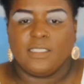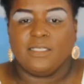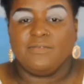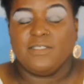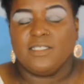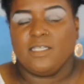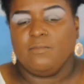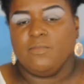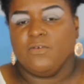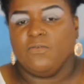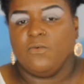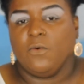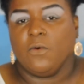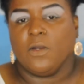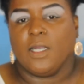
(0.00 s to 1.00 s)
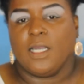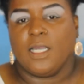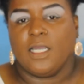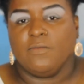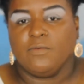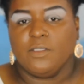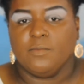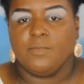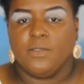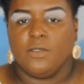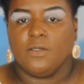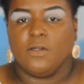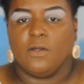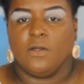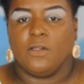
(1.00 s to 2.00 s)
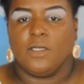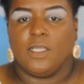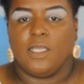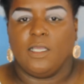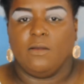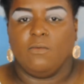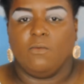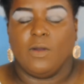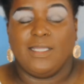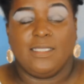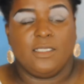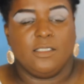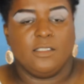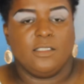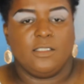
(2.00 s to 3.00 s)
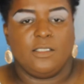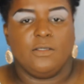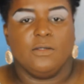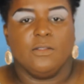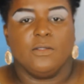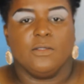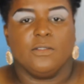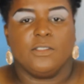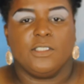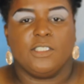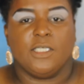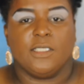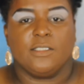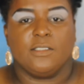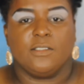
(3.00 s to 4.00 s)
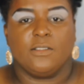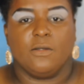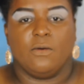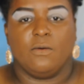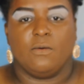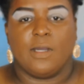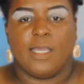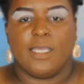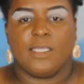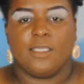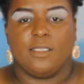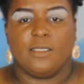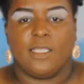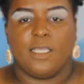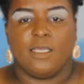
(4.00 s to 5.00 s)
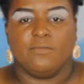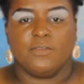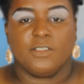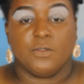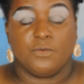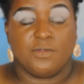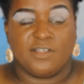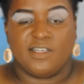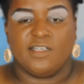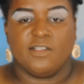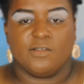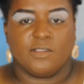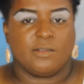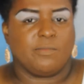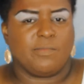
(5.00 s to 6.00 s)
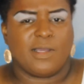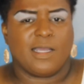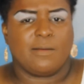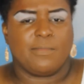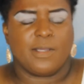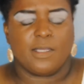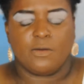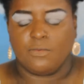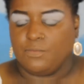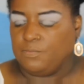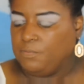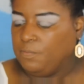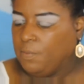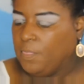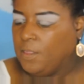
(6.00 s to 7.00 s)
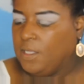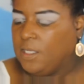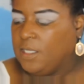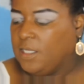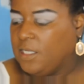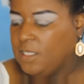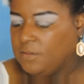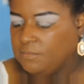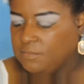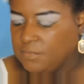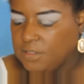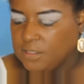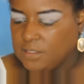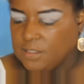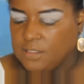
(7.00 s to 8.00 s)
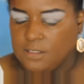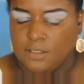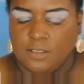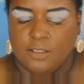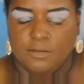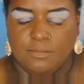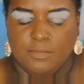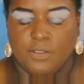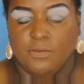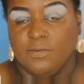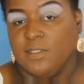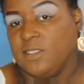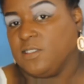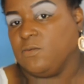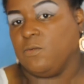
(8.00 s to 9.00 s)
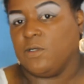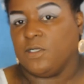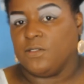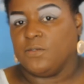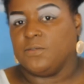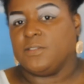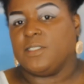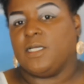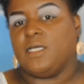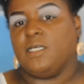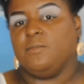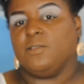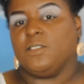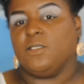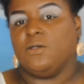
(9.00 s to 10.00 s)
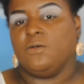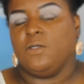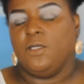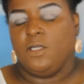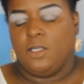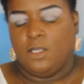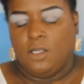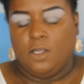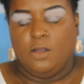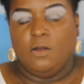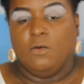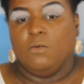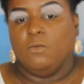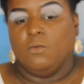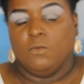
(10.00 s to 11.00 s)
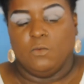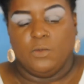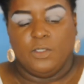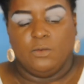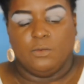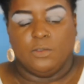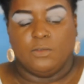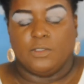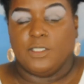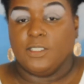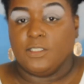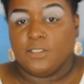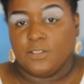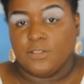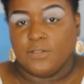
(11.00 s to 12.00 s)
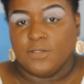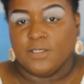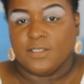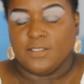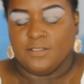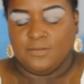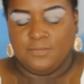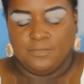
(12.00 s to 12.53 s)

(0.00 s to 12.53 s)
I've said before, I have to put on a white concealer just so I can have certain colors that pop out, and this is no less one of those times. So we will get started.